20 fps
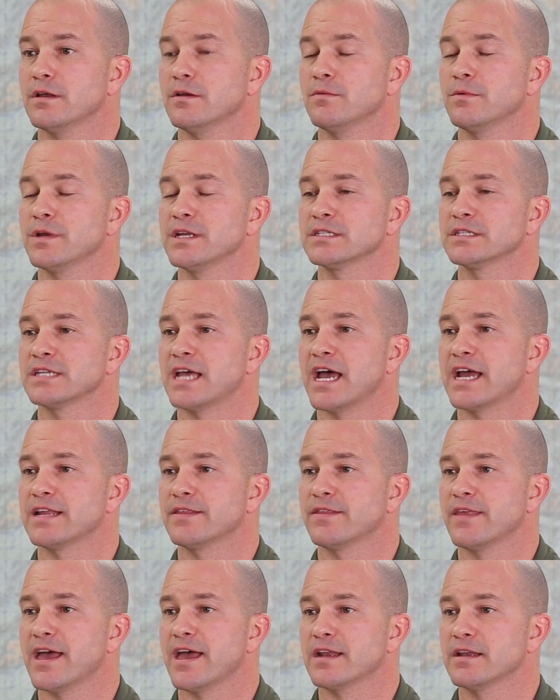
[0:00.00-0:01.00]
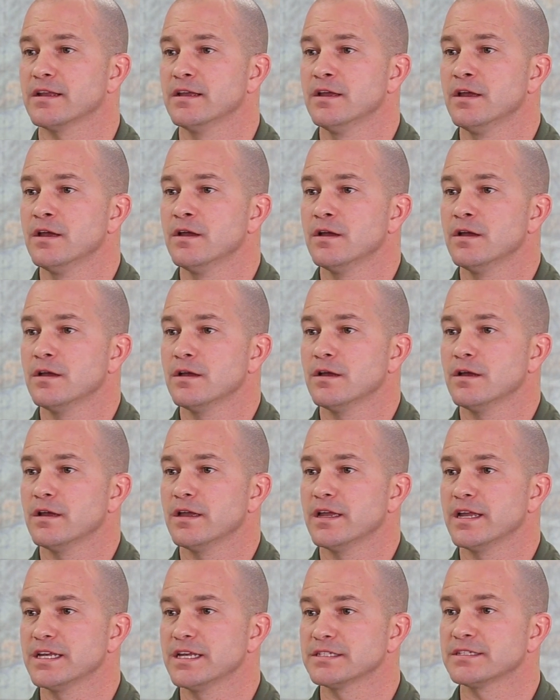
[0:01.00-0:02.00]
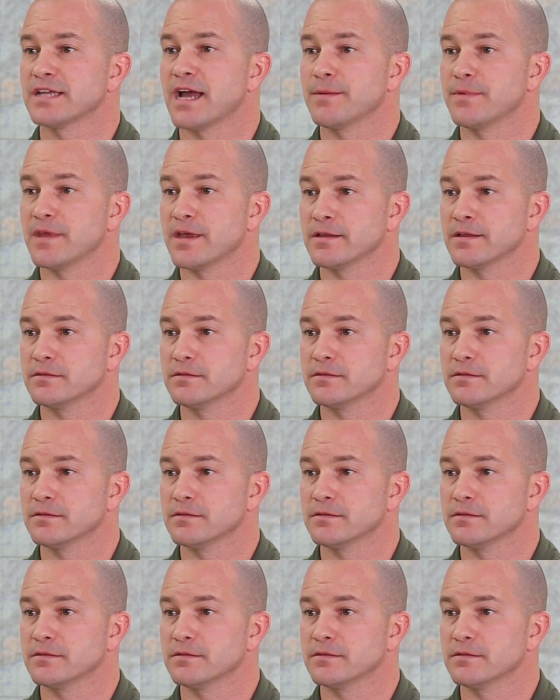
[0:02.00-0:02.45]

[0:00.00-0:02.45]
we decided that it is time